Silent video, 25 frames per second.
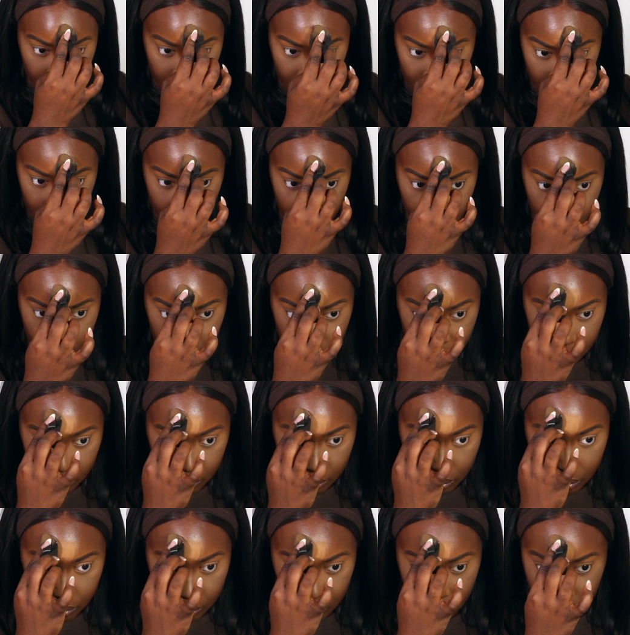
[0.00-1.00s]
going to go on my
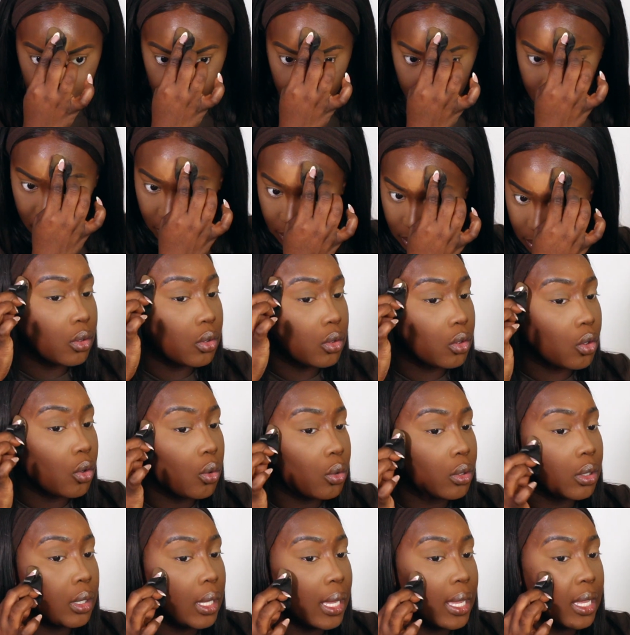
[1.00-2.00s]
forehead. I'm going to go
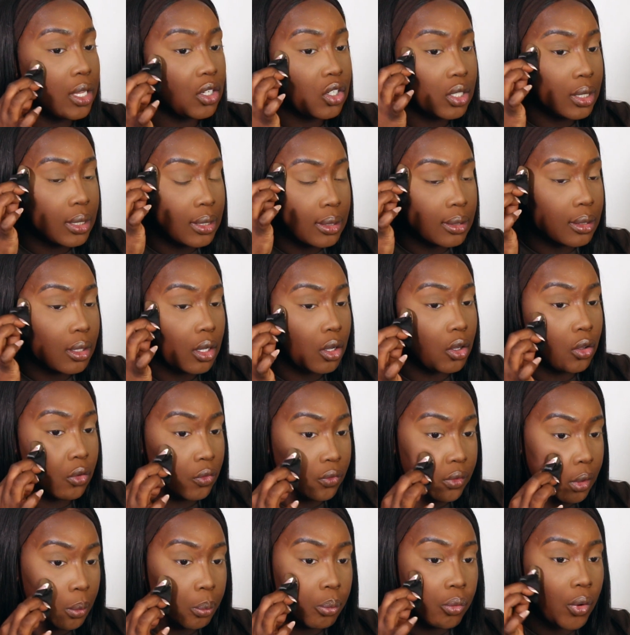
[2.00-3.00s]
on the edges
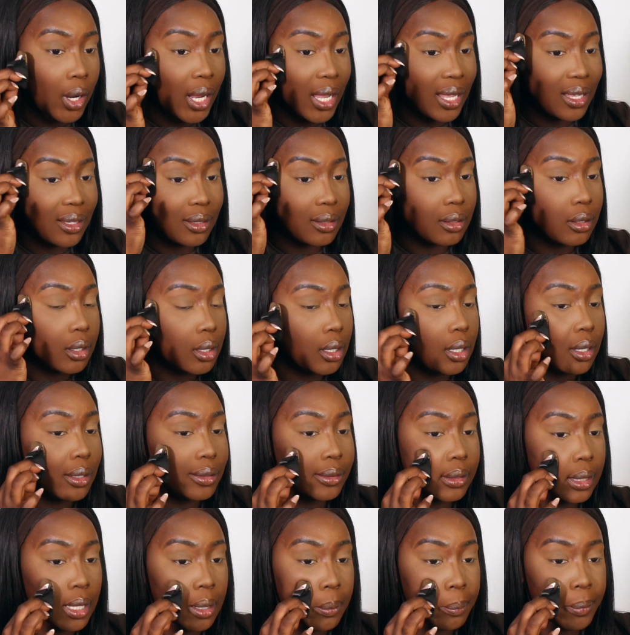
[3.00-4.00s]
of the bright
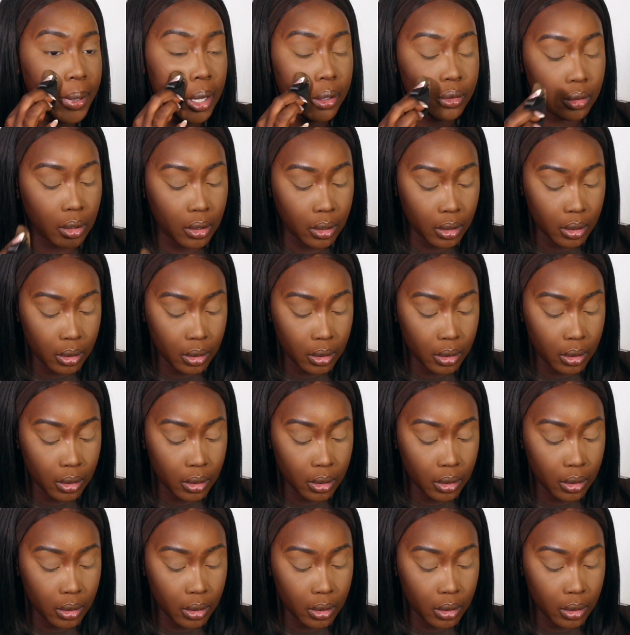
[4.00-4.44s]
setting powder